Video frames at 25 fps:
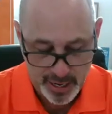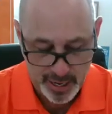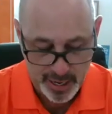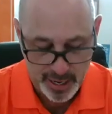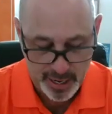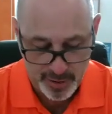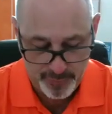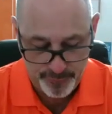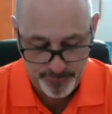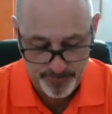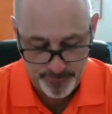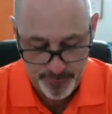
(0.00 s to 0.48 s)

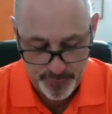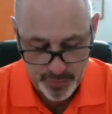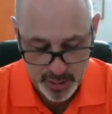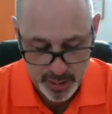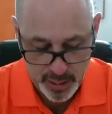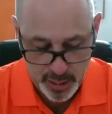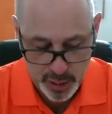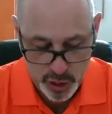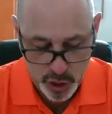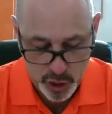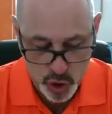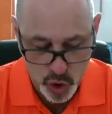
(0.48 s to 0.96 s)
If
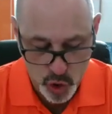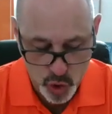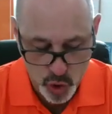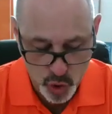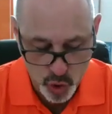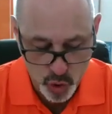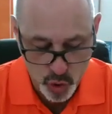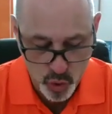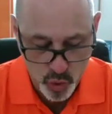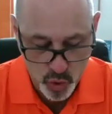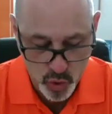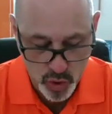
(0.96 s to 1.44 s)

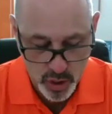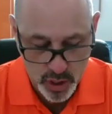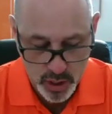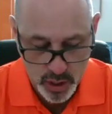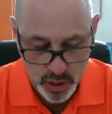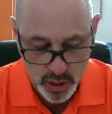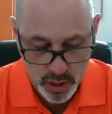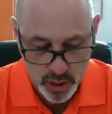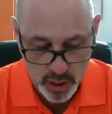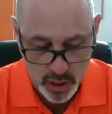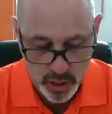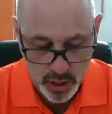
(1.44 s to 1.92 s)
you
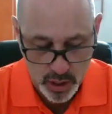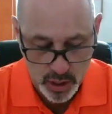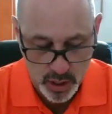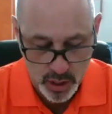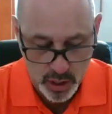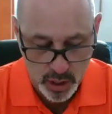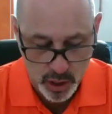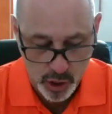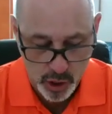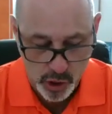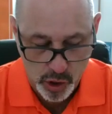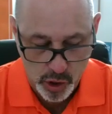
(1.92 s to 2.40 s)

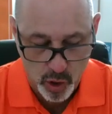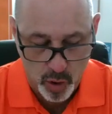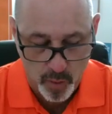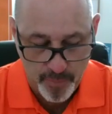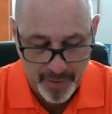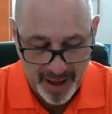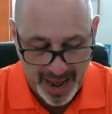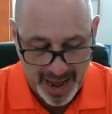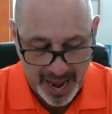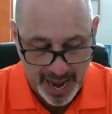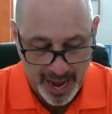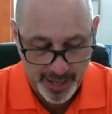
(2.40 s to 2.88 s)
go
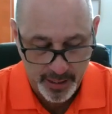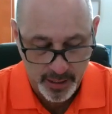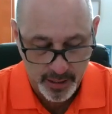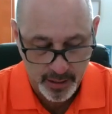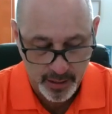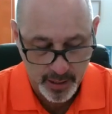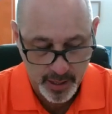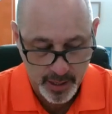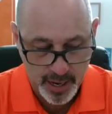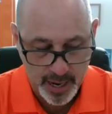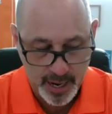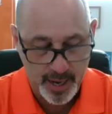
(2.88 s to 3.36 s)
back
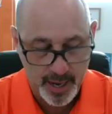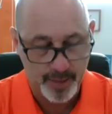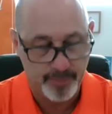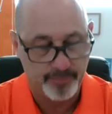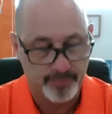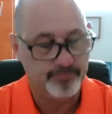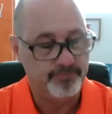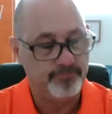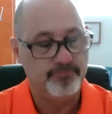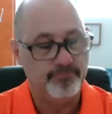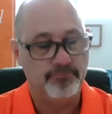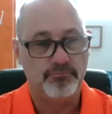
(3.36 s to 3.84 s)

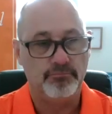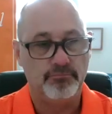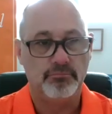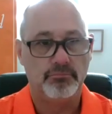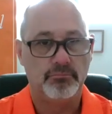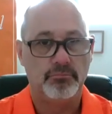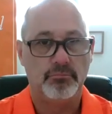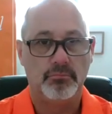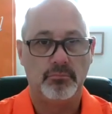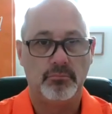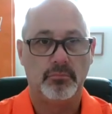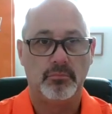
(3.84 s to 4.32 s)

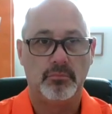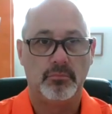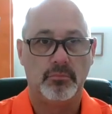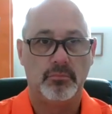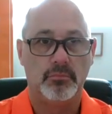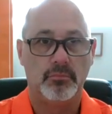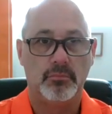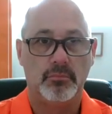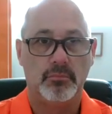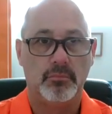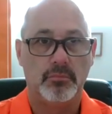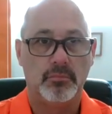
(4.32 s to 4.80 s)

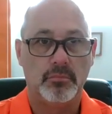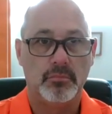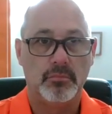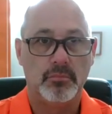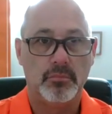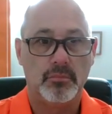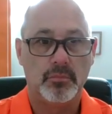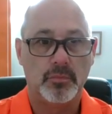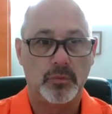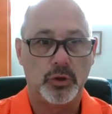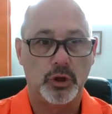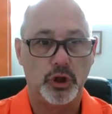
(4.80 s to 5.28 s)

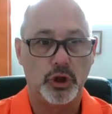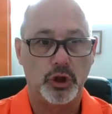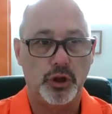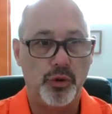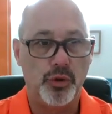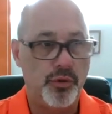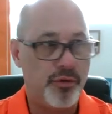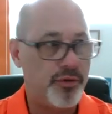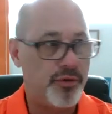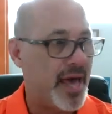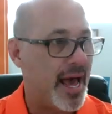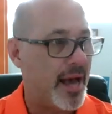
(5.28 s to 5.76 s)
to
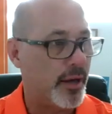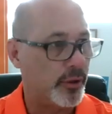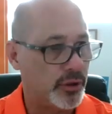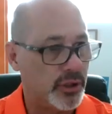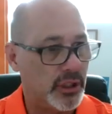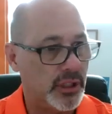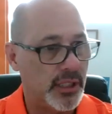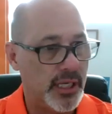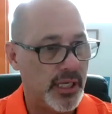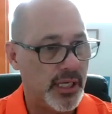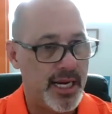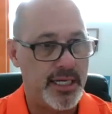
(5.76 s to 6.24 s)

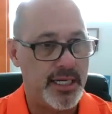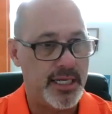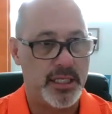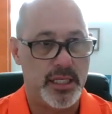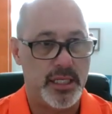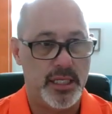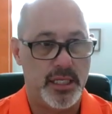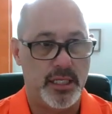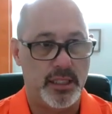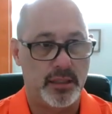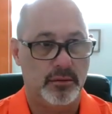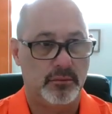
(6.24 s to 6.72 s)

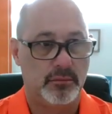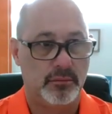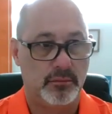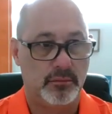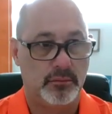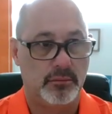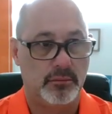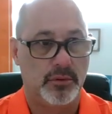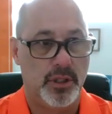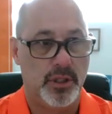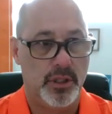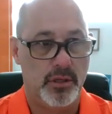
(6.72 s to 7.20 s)
2018,
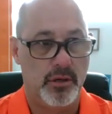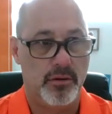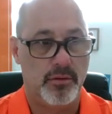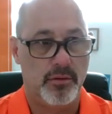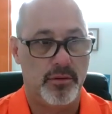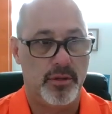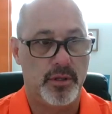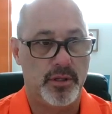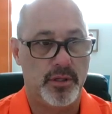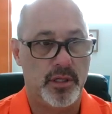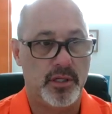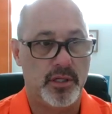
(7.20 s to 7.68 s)
the year
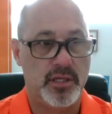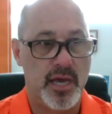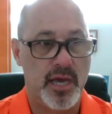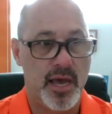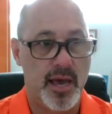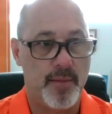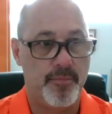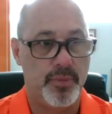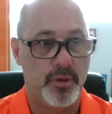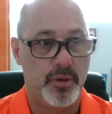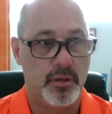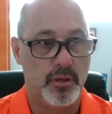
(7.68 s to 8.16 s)
that this
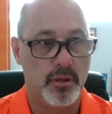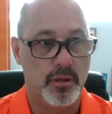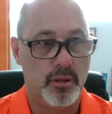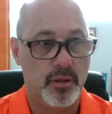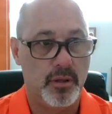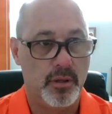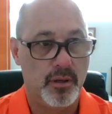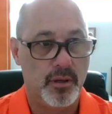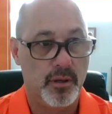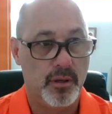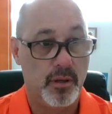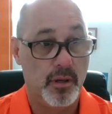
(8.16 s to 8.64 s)
happened,
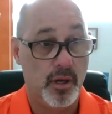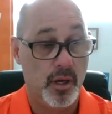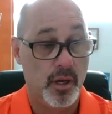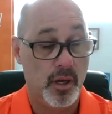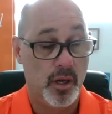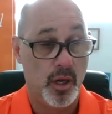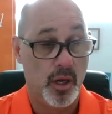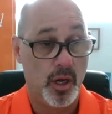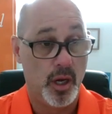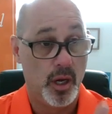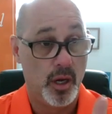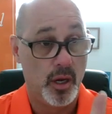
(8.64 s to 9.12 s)

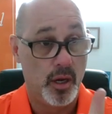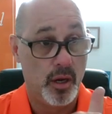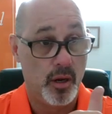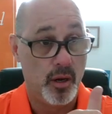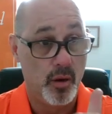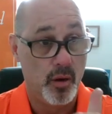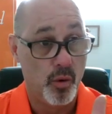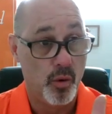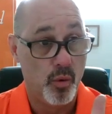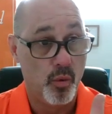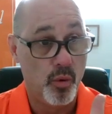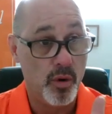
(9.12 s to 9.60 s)

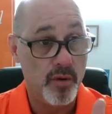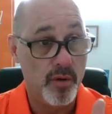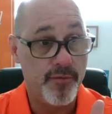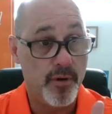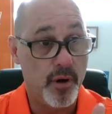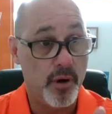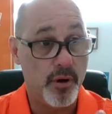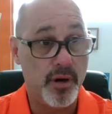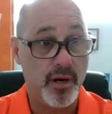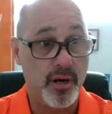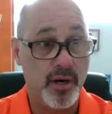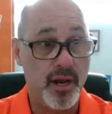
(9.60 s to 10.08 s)
we
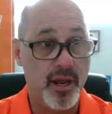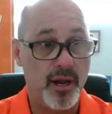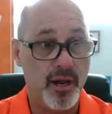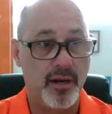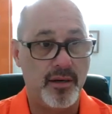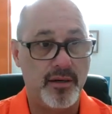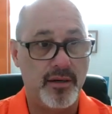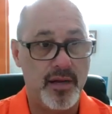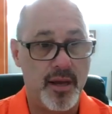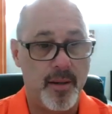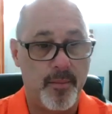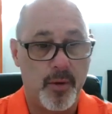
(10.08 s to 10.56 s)
voted in a
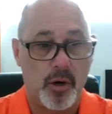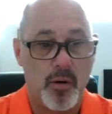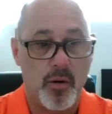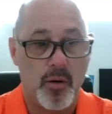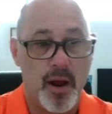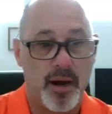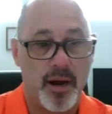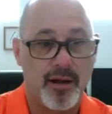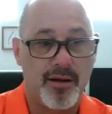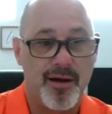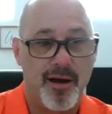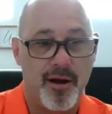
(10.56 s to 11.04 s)

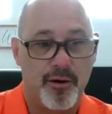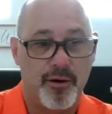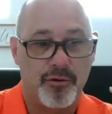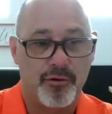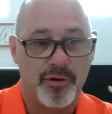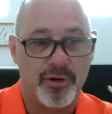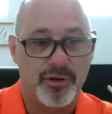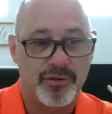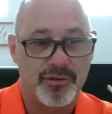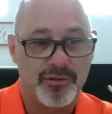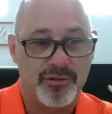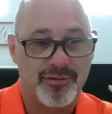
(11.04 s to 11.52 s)
Democratic
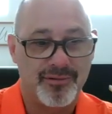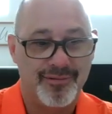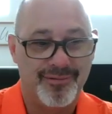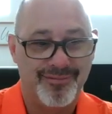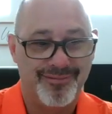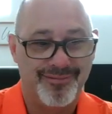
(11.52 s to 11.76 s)
Congress.